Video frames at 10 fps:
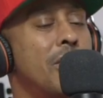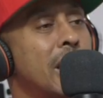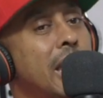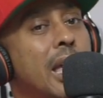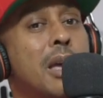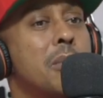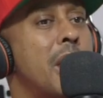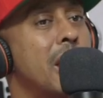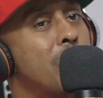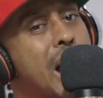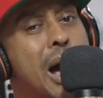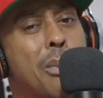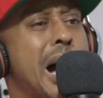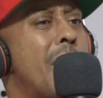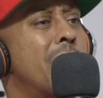Ricky, and Mike.
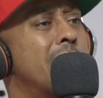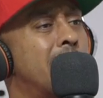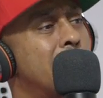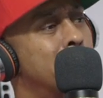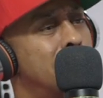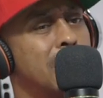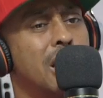Why? Why I want to come?